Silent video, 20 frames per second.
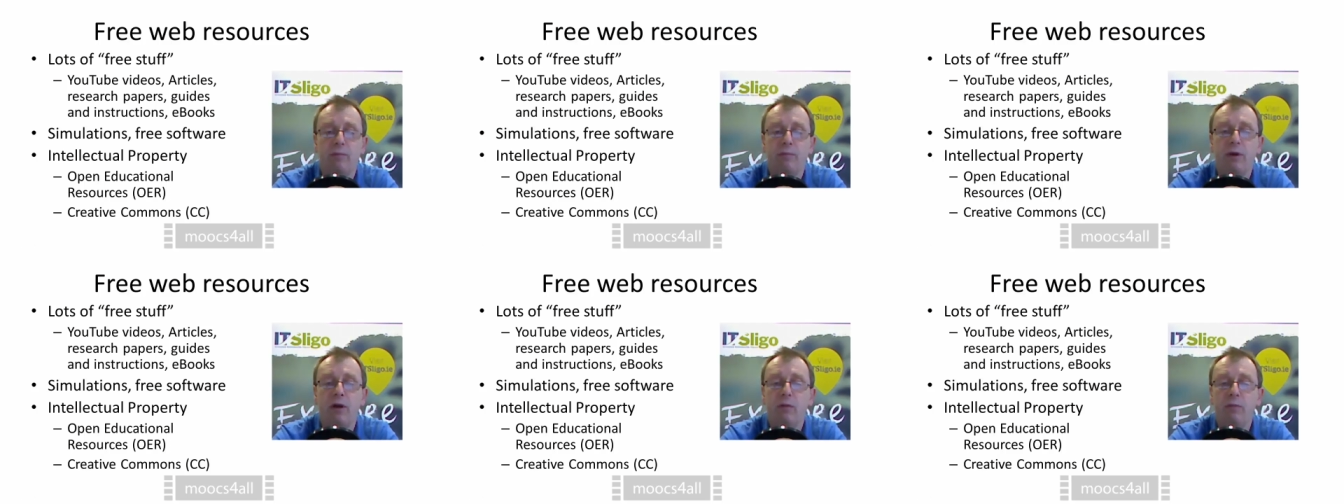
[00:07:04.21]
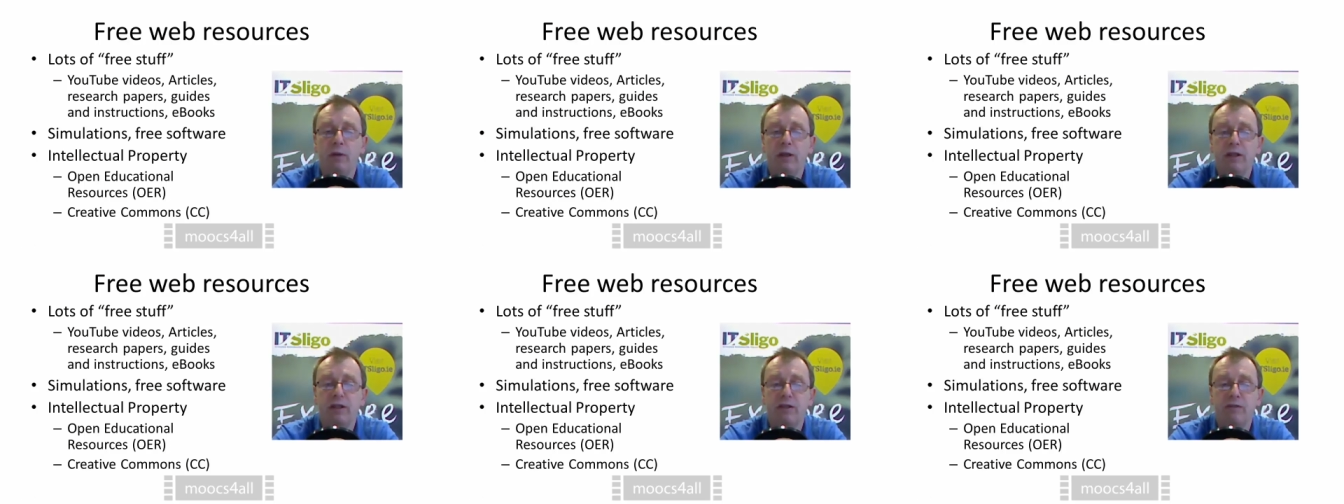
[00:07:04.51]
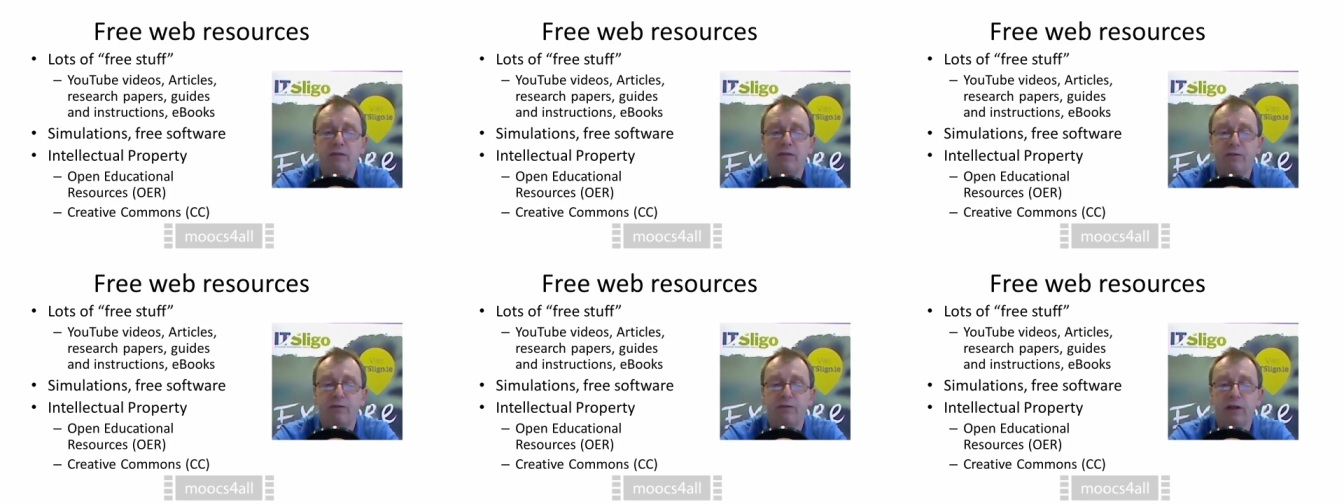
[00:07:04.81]

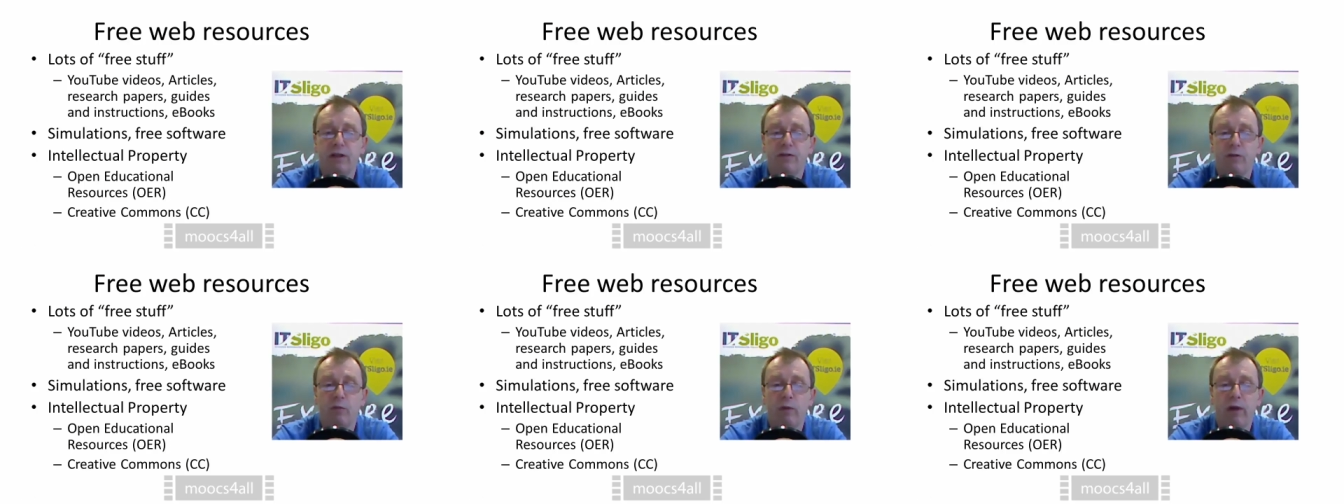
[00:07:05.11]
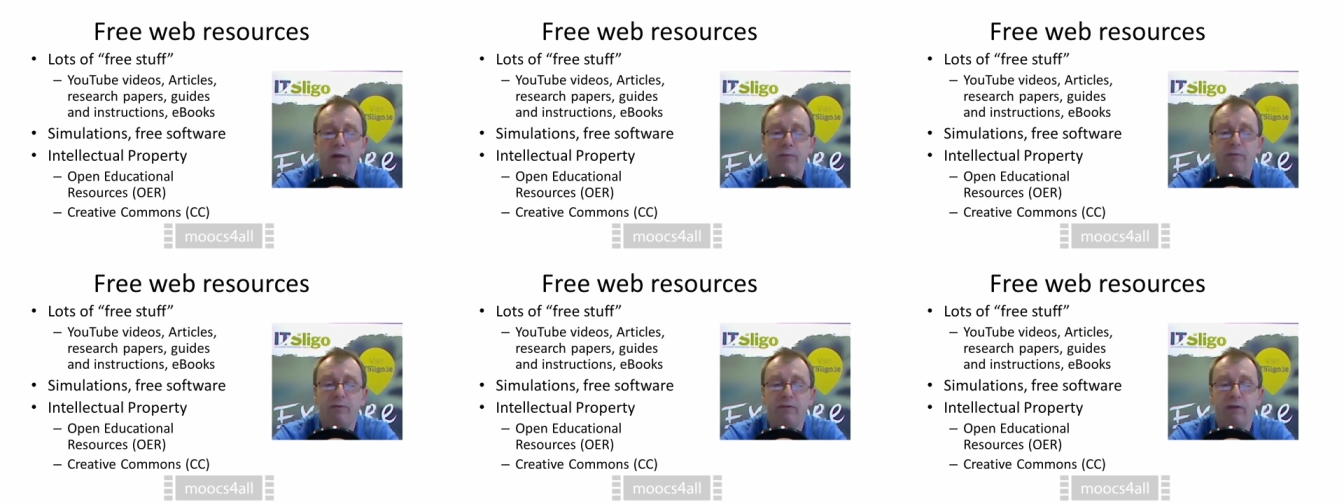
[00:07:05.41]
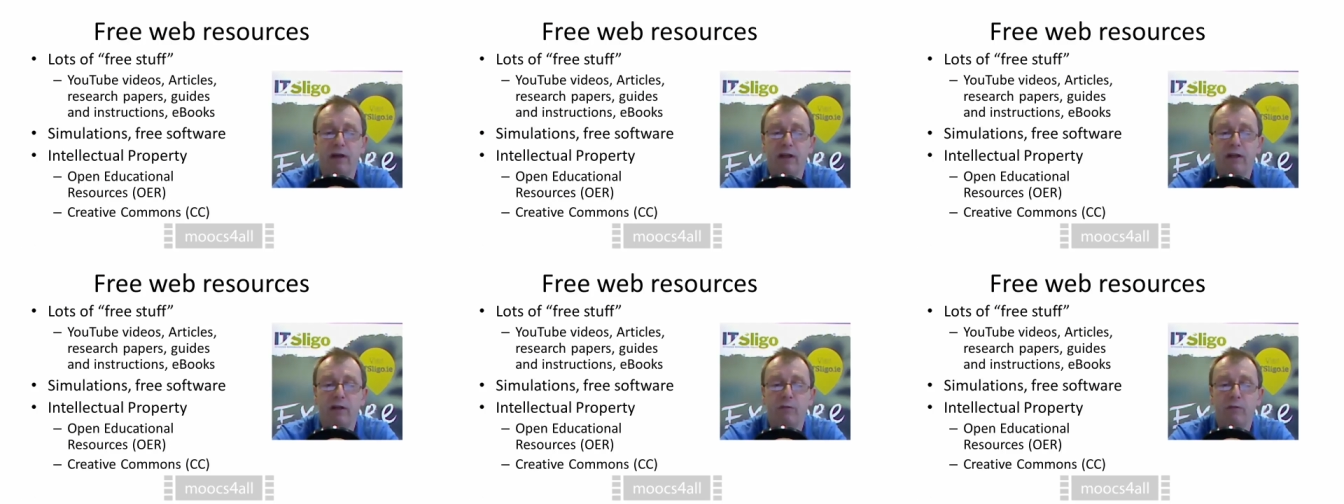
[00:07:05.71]
published free on the web
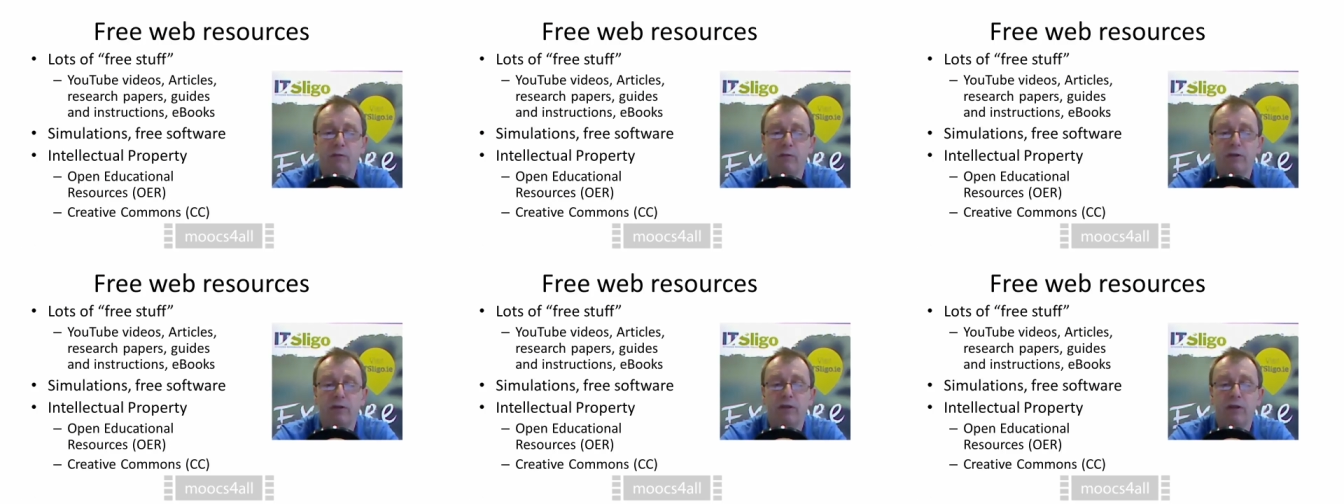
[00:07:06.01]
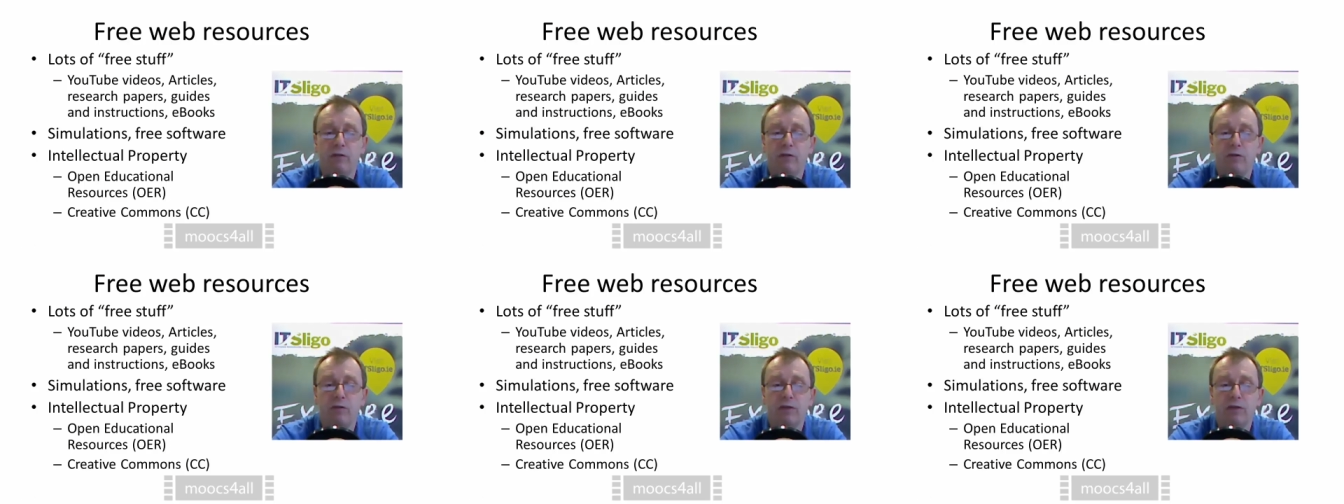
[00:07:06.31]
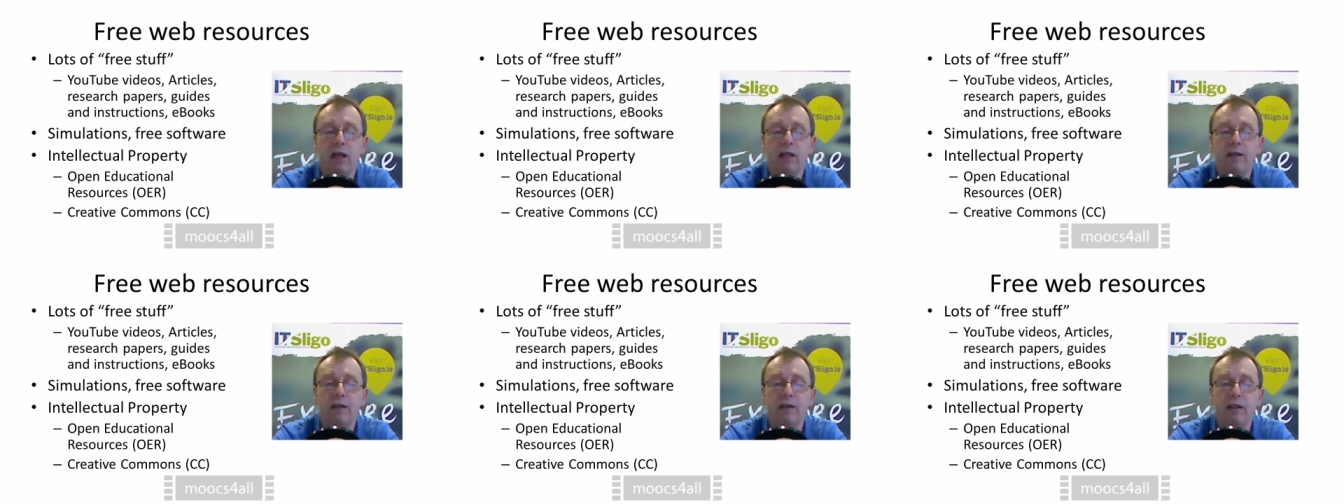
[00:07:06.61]
for anyone to use
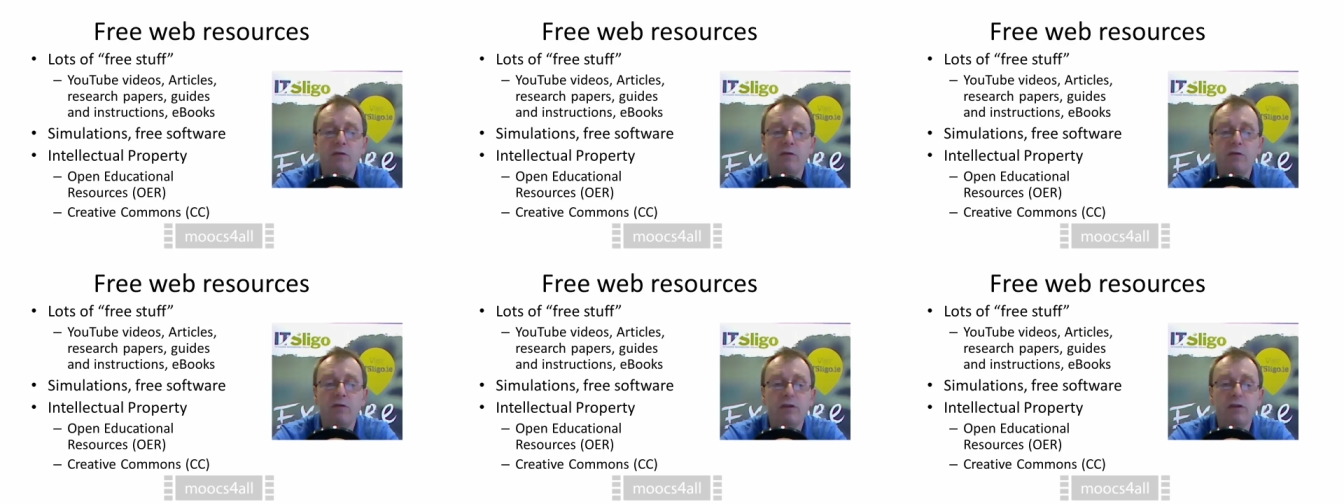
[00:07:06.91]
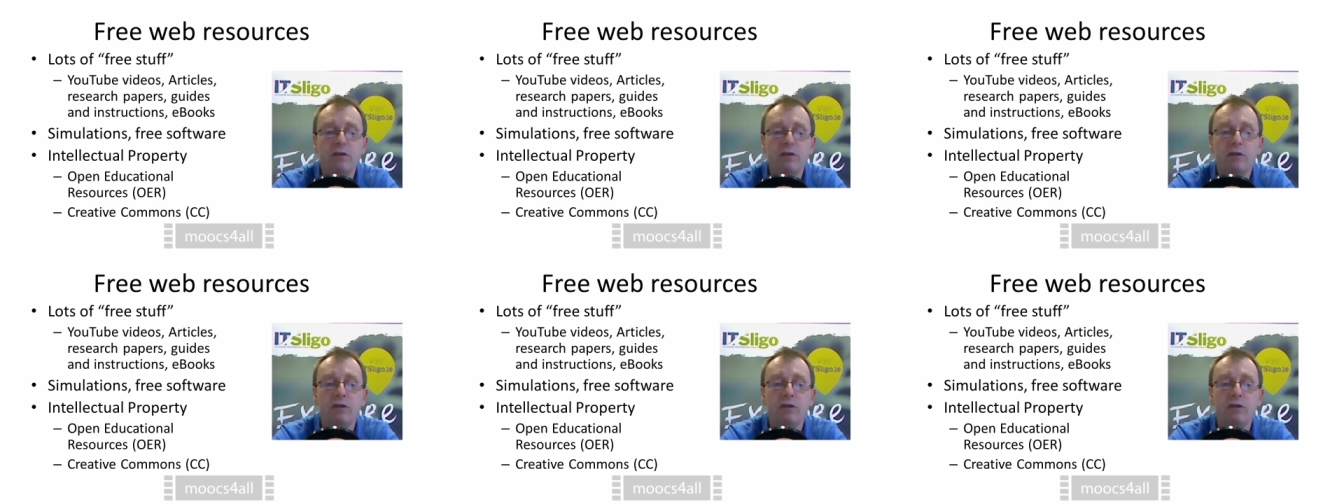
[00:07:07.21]
and they use,